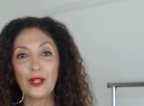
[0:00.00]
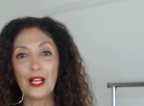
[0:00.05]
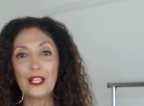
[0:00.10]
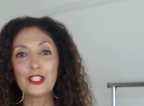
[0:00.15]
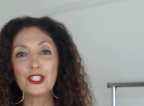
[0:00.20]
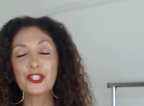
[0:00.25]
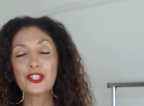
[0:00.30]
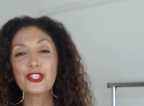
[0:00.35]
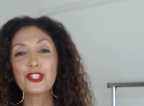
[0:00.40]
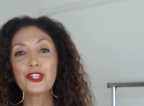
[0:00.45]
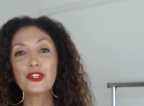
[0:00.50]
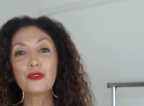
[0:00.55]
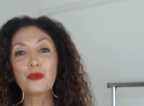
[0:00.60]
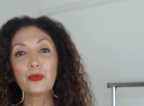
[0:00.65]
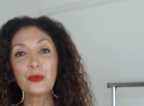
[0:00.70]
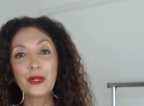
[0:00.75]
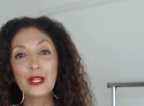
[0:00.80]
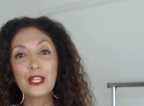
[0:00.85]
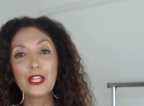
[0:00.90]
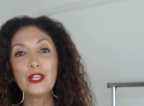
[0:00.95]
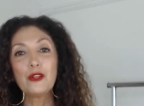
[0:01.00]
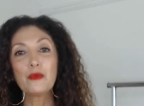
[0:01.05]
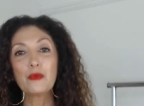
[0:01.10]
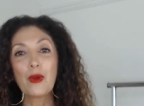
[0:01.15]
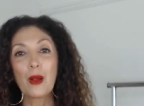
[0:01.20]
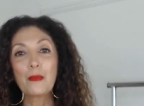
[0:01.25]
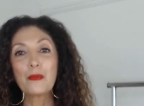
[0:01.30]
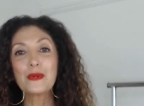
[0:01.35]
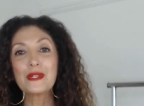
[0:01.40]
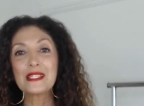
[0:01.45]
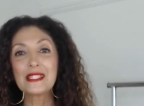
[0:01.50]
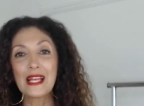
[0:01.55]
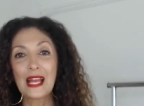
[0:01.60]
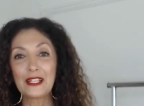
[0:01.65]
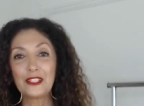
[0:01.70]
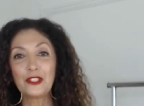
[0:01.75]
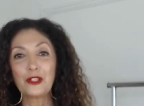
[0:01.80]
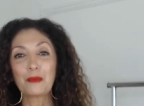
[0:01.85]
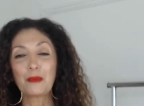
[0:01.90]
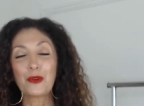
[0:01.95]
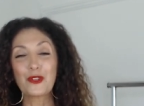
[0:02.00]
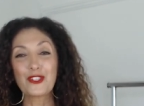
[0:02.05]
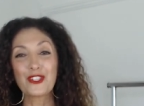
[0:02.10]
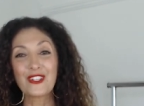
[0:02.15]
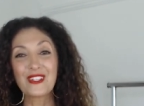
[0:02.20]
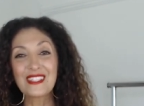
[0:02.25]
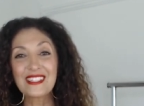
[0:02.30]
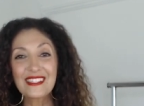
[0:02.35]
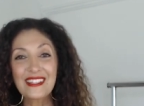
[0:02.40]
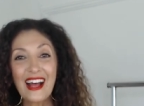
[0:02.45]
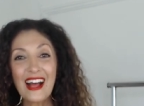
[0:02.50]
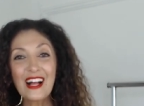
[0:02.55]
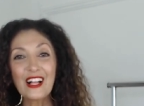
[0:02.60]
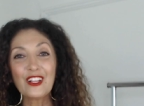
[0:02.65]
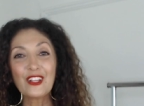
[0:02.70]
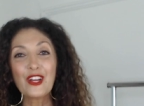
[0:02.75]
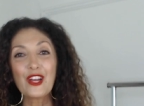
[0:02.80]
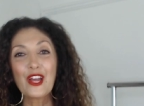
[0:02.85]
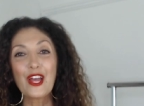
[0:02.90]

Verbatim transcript: and it should really represent your personal style